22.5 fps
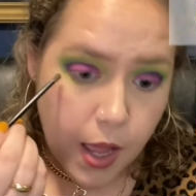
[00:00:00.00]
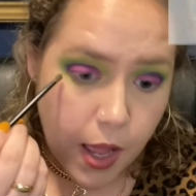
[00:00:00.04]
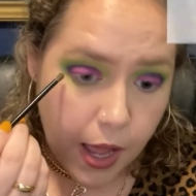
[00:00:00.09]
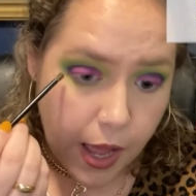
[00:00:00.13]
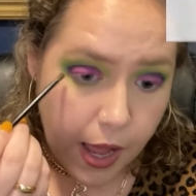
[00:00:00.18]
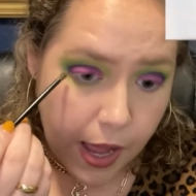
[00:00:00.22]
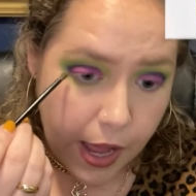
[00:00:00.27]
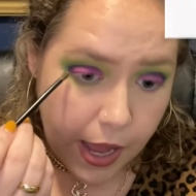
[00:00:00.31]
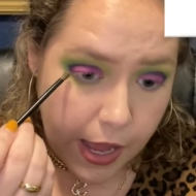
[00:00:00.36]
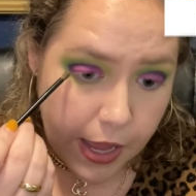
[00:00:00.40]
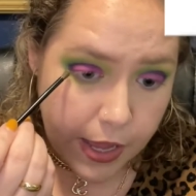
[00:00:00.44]

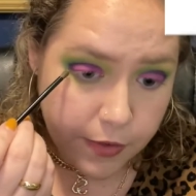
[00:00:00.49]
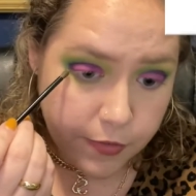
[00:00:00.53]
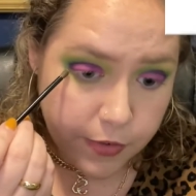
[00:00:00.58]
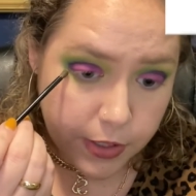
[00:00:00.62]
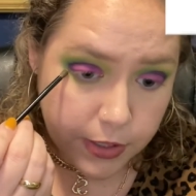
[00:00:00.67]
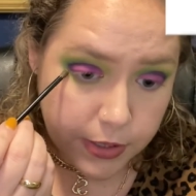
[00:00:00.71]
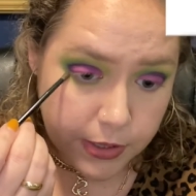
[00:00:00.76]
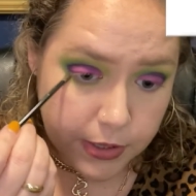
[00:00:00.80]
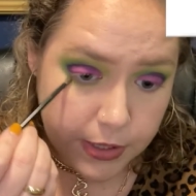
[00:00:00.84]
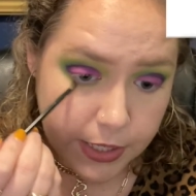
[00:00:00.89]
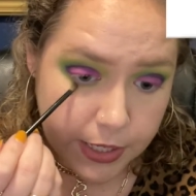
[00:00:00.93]
I've
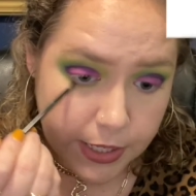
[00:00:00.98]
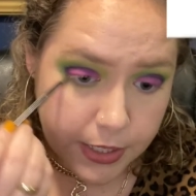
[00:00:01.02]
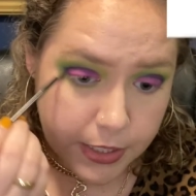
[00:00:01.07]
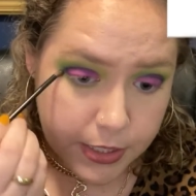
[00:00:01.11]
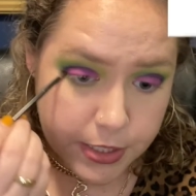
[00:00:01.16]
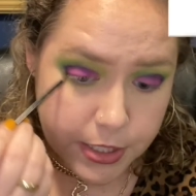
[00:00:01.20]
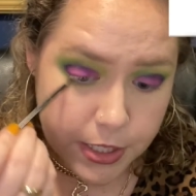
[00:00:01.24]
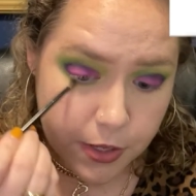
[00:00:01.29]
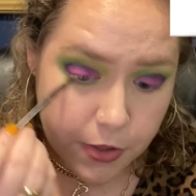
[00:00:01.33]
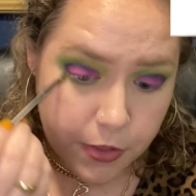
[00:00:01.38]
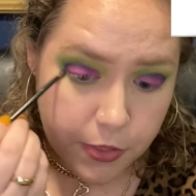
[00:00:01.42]

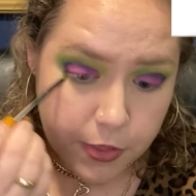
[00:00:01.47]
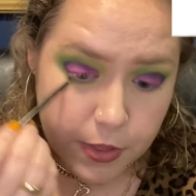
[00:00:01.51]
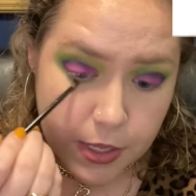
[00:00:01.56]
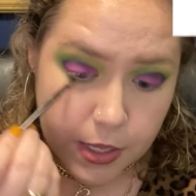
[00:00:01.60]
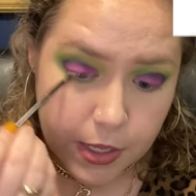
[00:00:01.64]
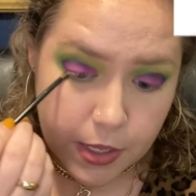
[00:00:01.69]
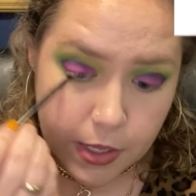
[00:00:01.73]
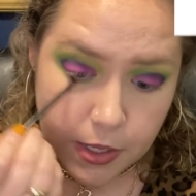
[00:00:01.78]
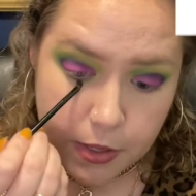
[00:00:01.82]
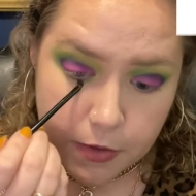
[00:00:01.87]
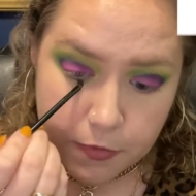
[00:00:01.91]
linked
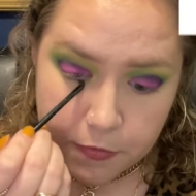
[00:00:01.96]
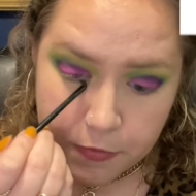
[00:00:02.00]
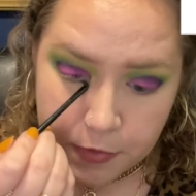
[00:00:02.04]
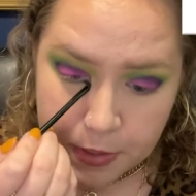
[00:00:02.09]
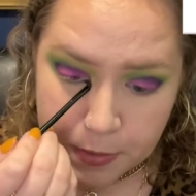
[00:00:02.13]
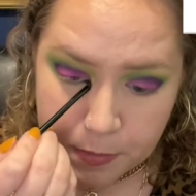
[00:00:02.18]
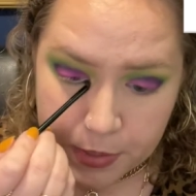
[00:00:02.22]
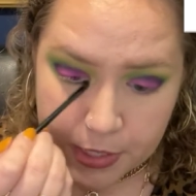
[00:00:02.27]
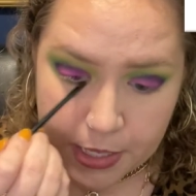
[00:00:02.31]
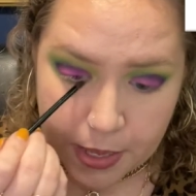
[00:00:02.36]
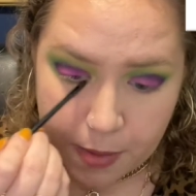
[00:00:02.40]
the
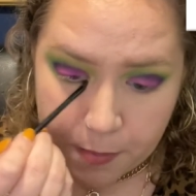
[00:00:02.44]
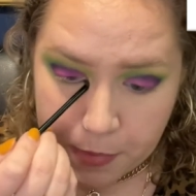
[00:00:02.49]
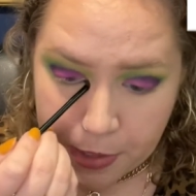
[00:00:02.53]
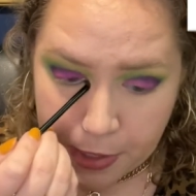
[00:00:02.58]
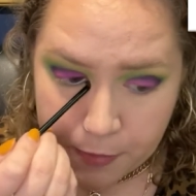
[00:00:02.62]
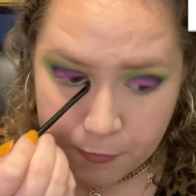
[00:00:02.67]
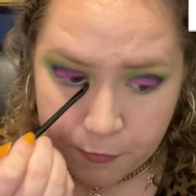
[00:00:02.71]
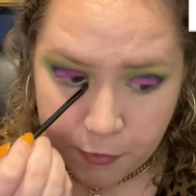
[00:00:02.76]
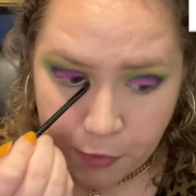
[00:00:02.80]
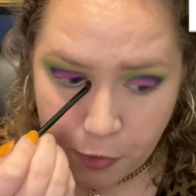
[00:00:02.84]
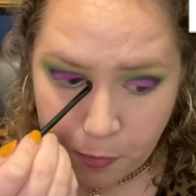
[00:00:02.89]
VBM
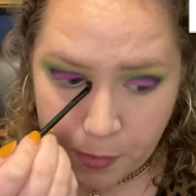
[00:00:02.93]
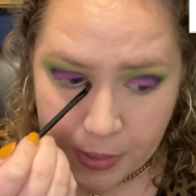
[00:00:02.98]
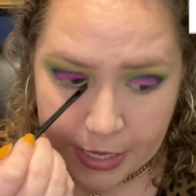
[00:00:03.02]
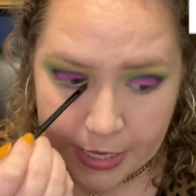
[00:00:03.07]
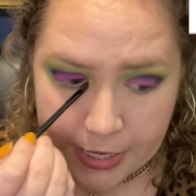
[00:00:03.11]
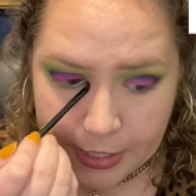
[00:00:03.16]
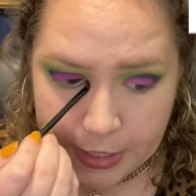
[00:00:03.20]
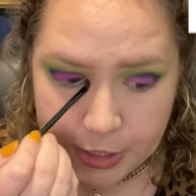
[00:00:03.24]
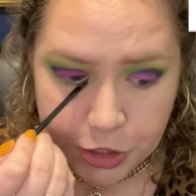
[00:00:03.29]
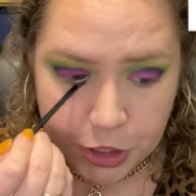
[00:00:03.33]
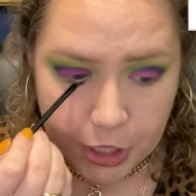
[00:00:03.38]
info
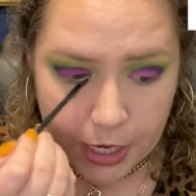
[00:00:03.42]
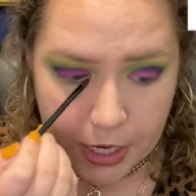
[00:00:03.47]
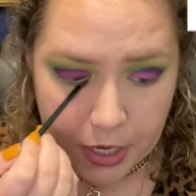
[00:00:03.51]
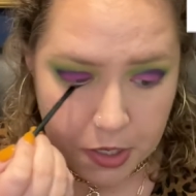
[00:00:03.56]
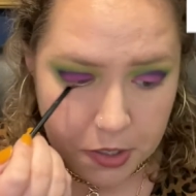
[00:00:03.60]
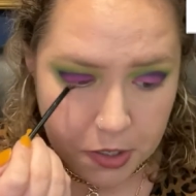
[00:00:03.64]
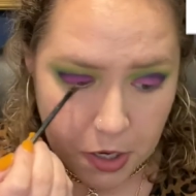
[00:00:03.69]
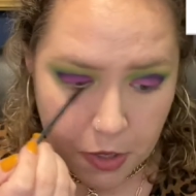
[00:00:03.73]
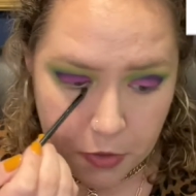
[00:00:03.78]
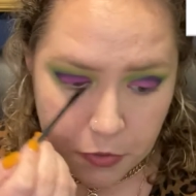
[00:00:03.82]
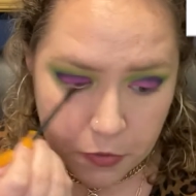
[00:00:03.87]
page
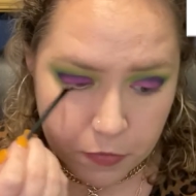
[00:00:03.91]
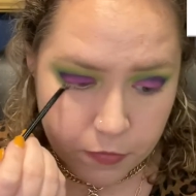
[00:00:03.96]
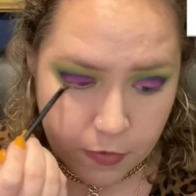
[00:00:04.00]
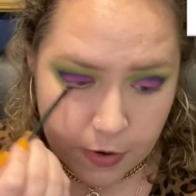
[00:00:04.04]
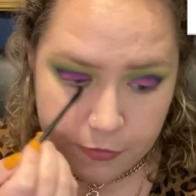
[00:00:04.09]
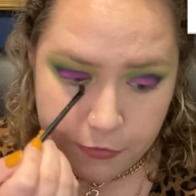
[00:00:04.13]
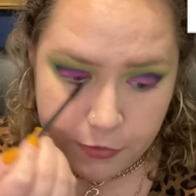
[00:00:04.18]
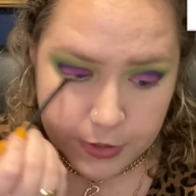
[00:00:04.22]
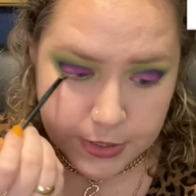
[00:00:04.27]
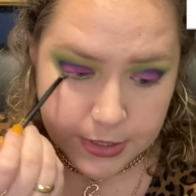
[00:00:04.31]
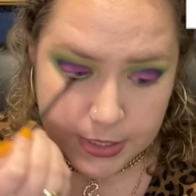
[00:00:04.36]
in the
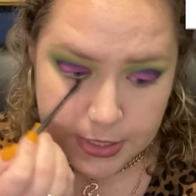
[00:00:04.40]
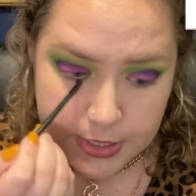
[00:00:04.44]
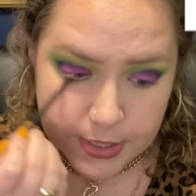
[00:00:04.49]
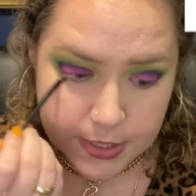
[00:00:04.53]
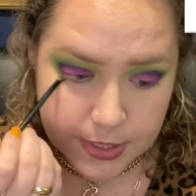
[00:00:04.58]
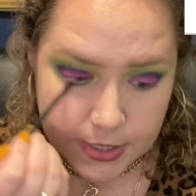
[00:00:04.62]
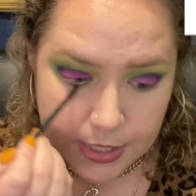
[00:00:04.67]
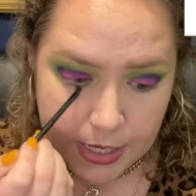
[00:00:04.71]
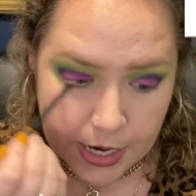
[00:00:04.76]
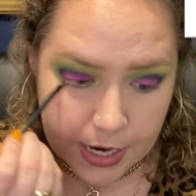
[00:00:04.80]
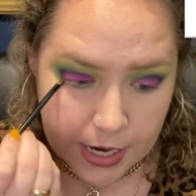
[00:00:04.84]
references
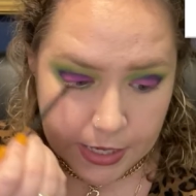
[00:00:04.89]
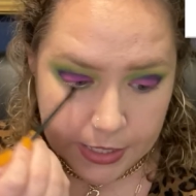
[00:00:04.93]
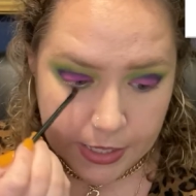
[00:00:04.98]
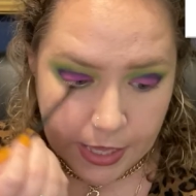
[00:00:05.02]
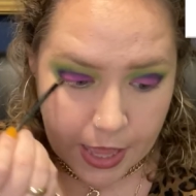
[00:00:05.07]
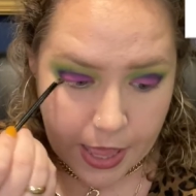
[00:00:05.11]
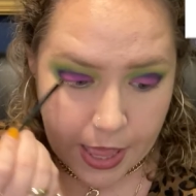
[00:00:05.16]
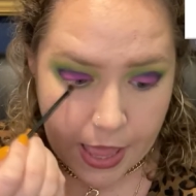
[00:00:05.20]
doc,